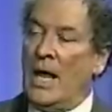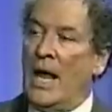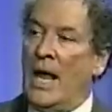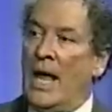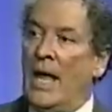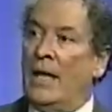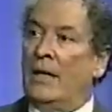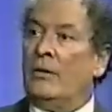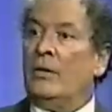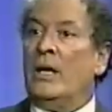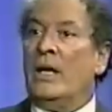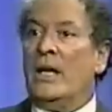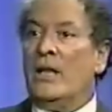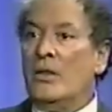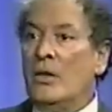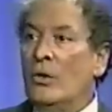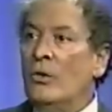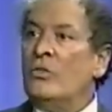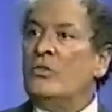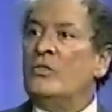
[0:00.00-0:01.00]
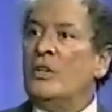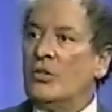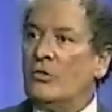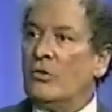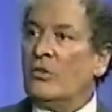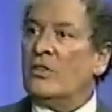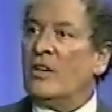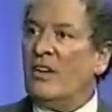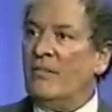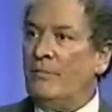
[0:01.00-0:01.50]
And in those
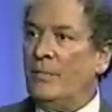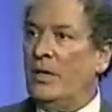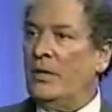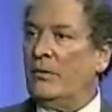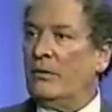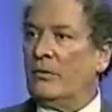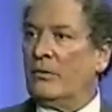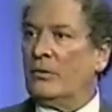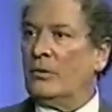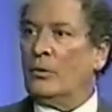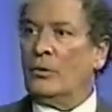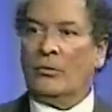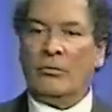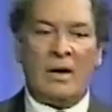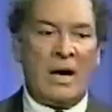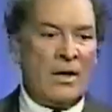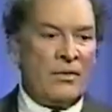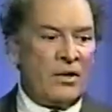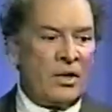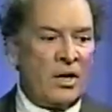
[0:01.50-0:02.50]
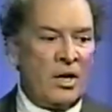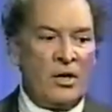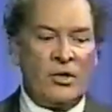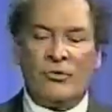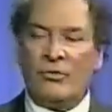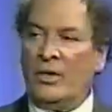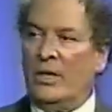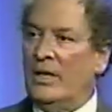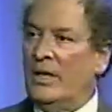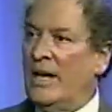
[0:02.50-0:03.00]
districts I've been through around the
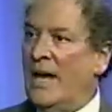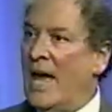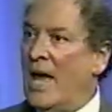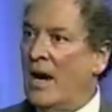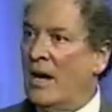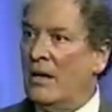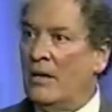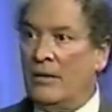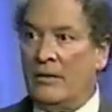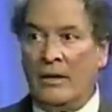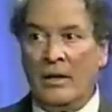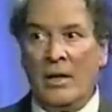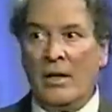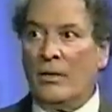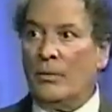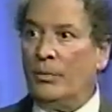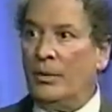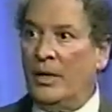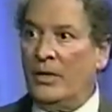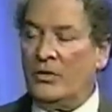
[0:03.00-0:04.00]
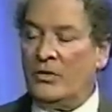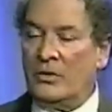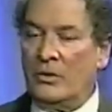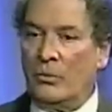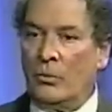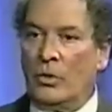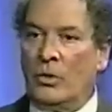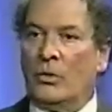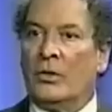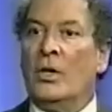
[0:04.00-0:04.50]
country, in Canada, and other places in the
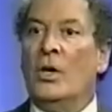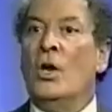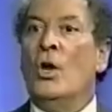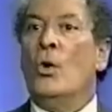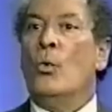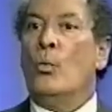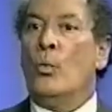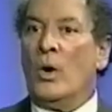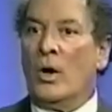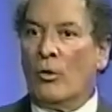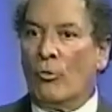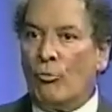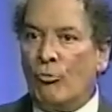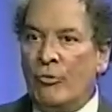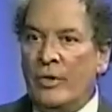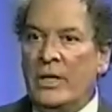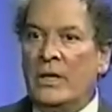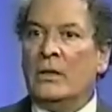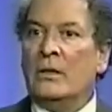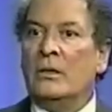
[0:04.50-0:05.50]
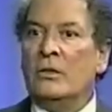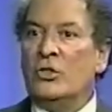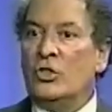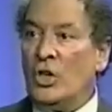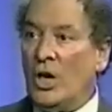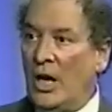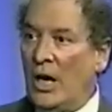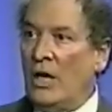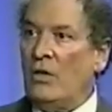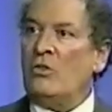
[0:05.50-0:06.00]
world, where real
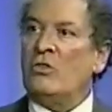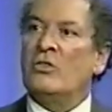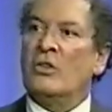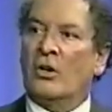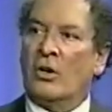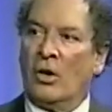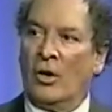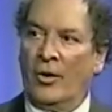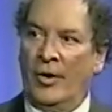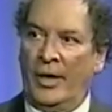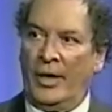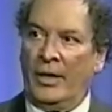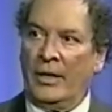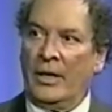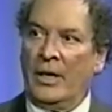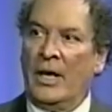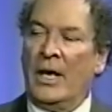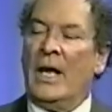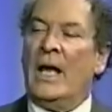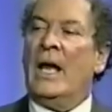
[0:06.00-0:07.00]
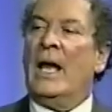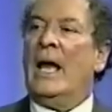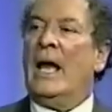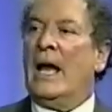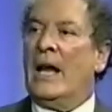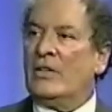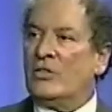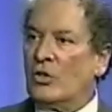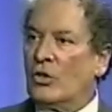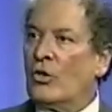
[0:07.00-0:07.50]
change is occurring,
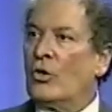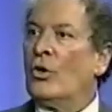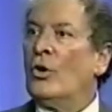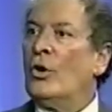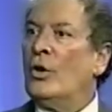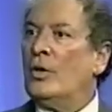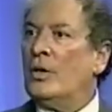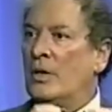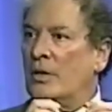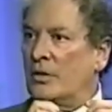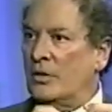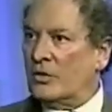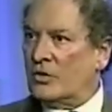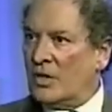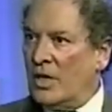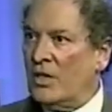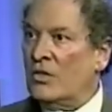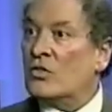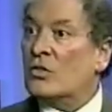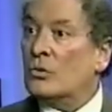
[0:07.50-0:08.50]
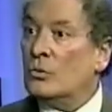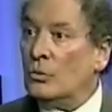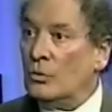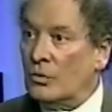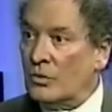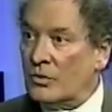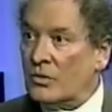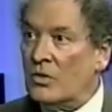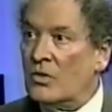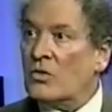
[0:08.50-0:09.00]
has occurred in, the, in
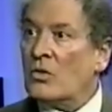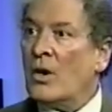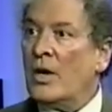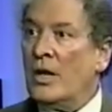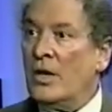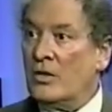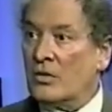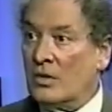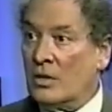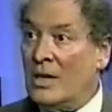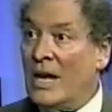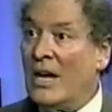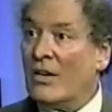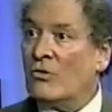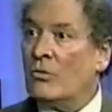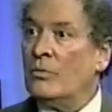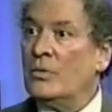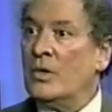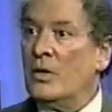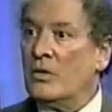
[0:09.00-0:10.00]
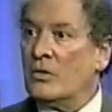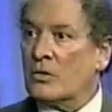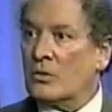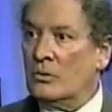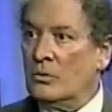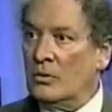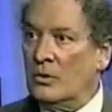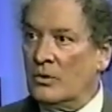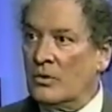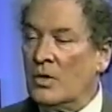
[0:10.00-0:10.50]
schools, starting in classrooms and in
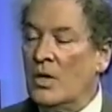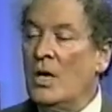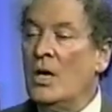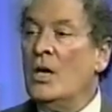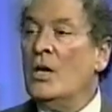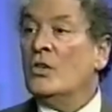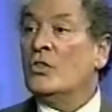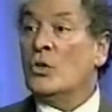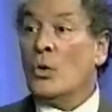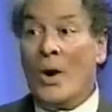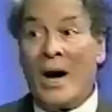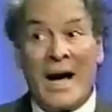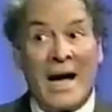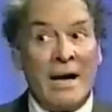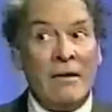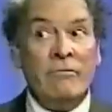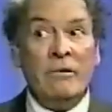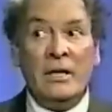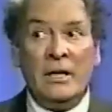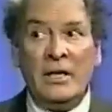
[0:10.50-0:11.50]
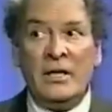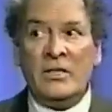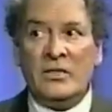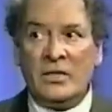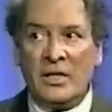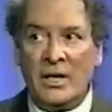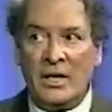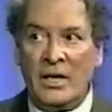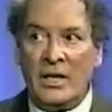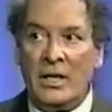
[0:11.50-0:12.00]
schools. So I really
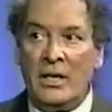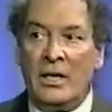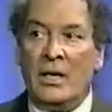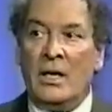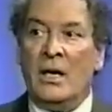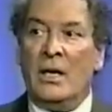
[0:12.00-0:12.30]
see